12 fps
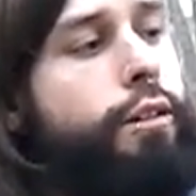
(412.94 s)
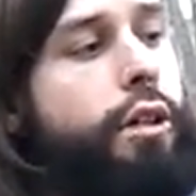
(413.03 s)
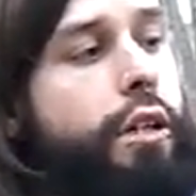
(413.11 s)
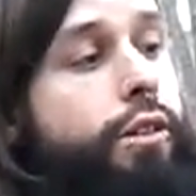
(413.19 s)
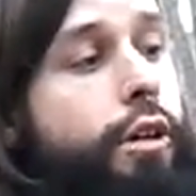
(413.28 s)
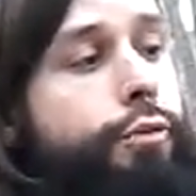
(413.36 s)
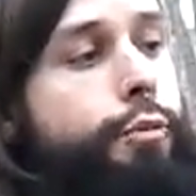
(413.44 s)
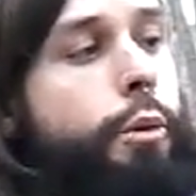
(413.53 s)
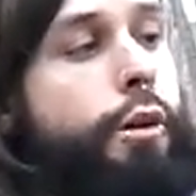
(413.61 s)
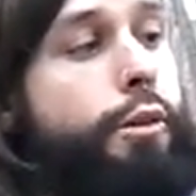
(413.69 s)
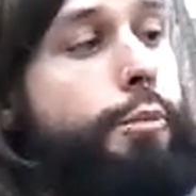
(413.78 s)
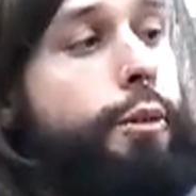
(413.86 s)
The ATF will
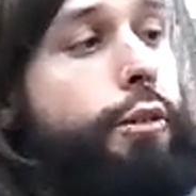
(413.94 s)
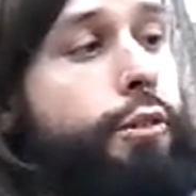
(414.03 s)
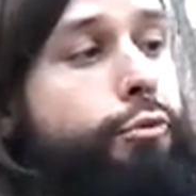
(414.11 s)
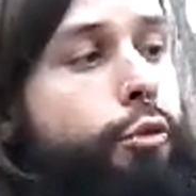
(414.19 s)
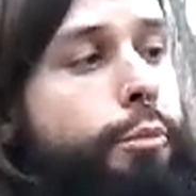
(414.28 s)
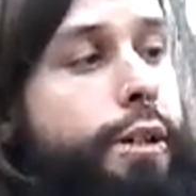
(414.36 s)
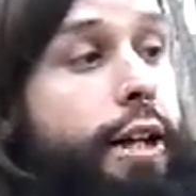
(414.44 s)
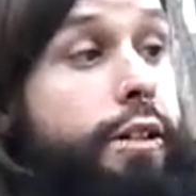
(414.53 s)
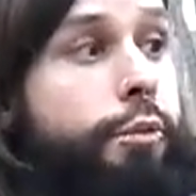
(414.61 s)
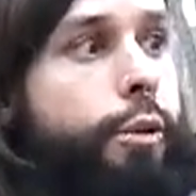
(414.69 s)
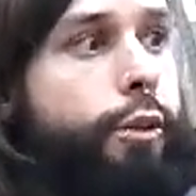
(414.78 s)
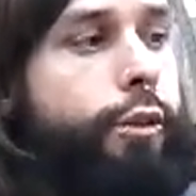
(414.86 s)
probably be looking for me
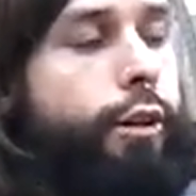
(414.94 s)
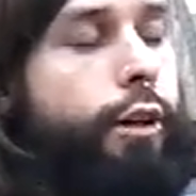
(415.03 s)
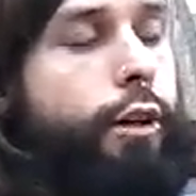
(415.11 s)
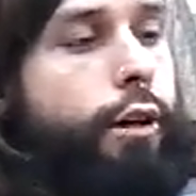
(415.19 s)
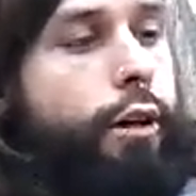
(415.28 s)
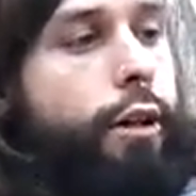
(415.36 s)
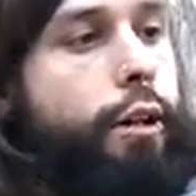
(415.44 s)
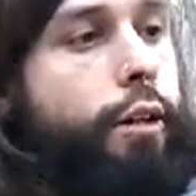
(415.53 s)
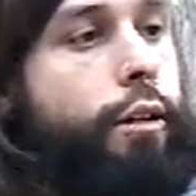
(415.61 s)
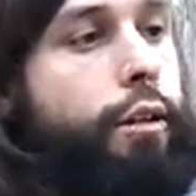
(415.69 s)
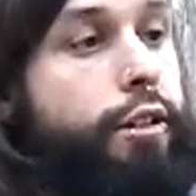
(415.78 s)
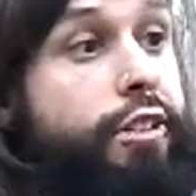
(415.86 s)
anyway,
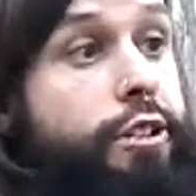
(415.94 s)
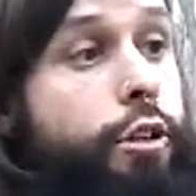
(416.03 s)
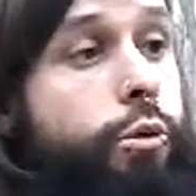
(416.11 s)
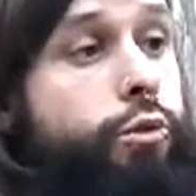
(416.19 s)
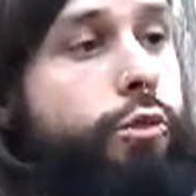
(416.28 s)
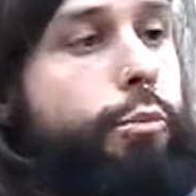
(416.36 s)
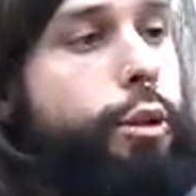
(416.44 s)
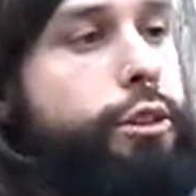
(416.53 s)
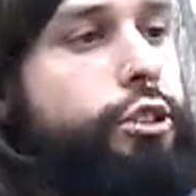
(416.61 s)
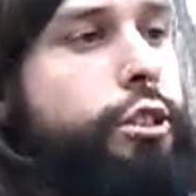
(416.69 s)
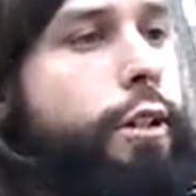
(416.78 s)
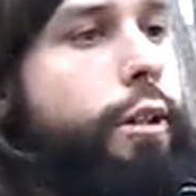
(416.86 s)
because I know too
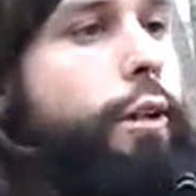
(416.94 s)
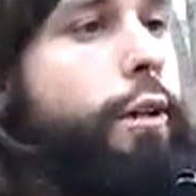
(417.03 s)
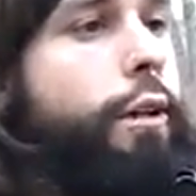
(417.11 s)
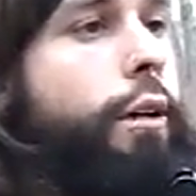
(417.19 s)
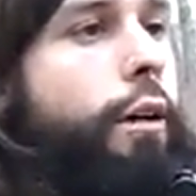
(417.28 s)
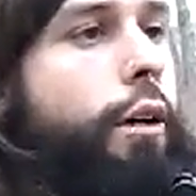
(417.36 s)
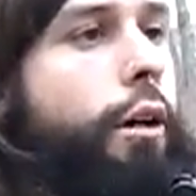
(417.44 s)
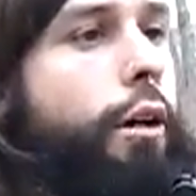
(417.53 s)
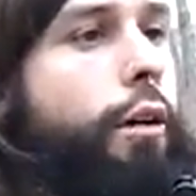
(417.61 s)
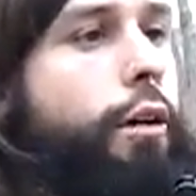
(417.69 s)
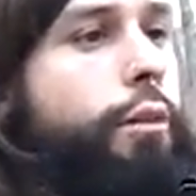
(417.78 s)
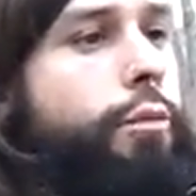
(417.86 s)
much.
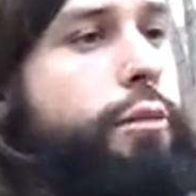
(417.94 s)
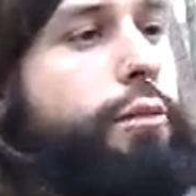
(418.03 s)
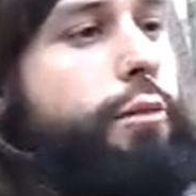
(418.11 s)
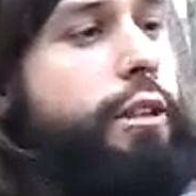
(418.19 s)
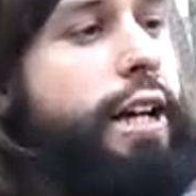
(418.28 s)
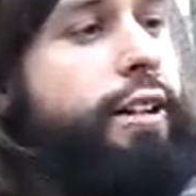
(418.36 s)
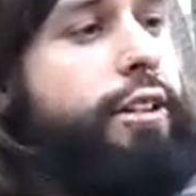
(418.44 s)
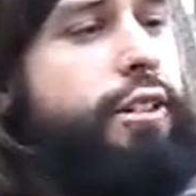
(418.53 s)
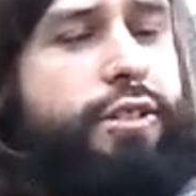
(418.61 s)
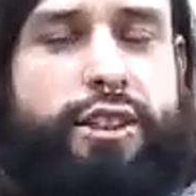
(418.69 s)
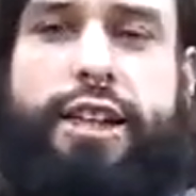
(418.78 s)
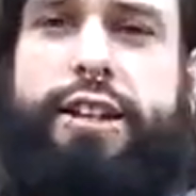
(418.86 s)
Yeah,
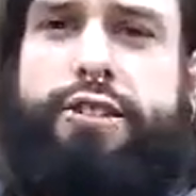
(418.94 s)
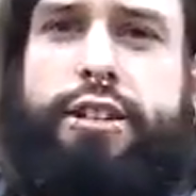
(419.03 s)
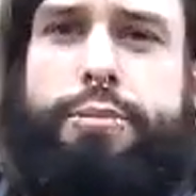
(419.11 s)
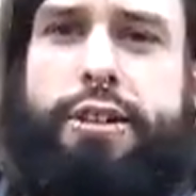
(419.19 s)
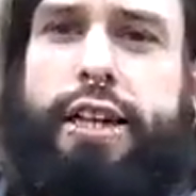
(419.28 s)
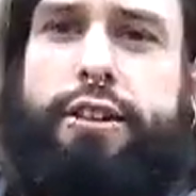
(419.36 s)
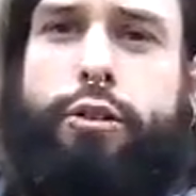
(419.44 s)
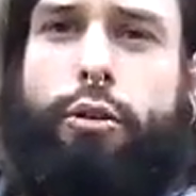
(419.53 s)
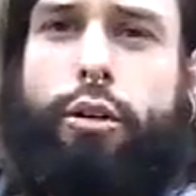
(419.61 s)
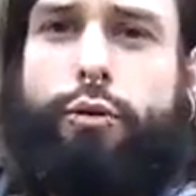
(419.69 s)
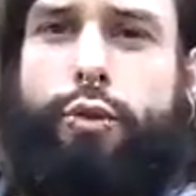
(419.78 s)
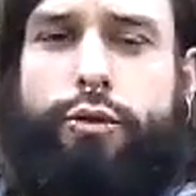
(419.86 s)
because I can't seem to get it
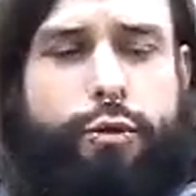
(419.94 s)
off.